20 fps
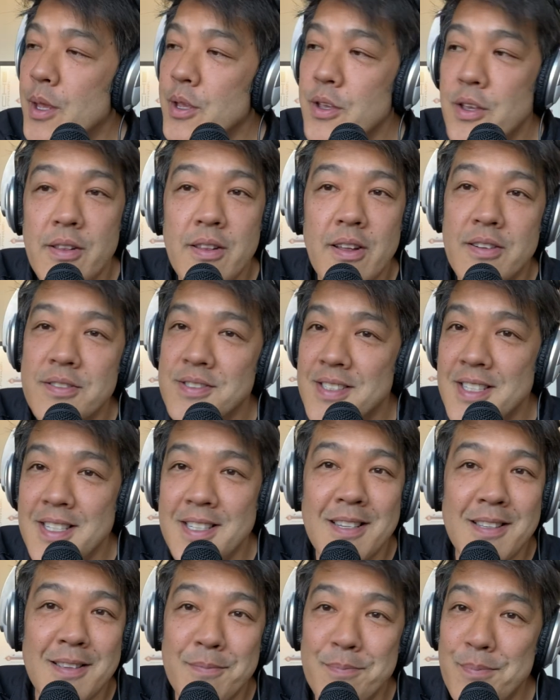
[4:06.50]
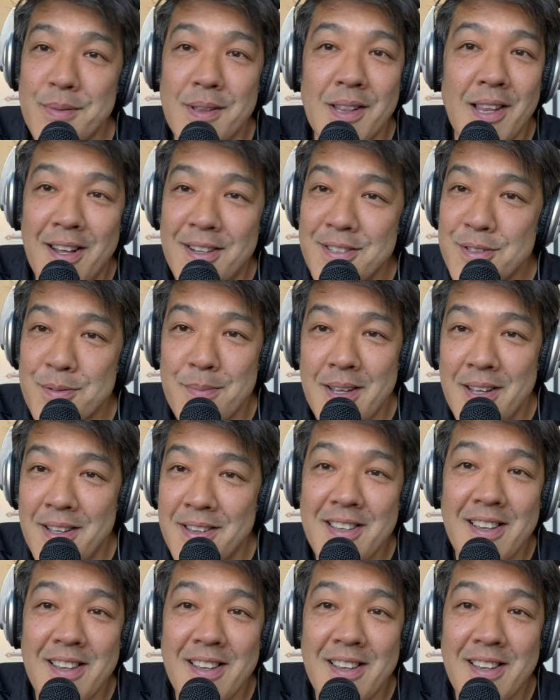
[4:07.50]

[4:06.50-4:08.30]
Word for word: you don't need a large amount.